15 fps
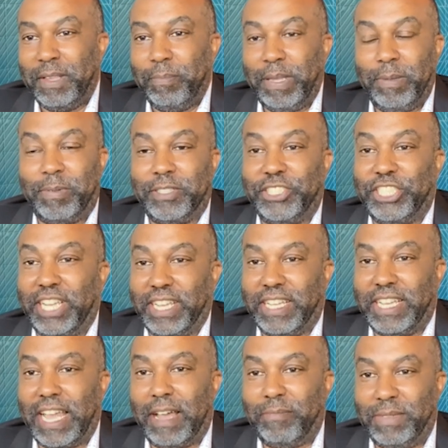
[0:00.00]
people
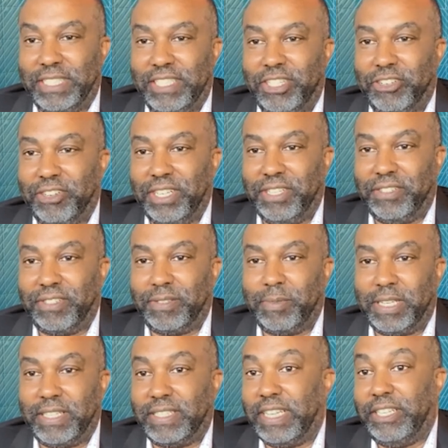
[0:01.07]
checking out materials
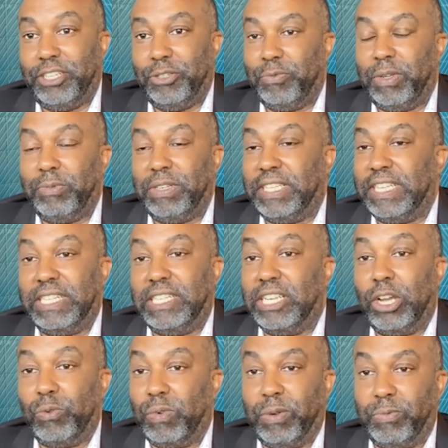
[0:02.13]
because they knew we didn't
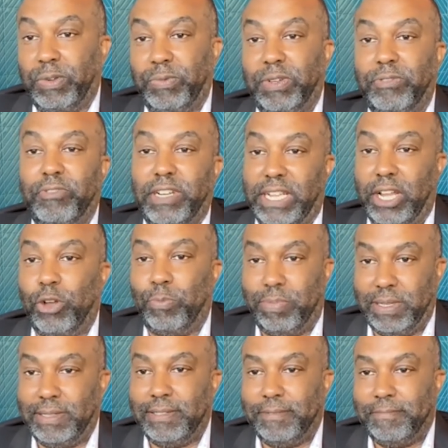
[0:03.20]
know when we would
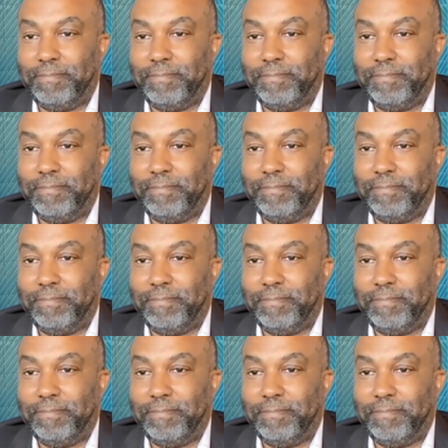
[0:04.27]
reopen.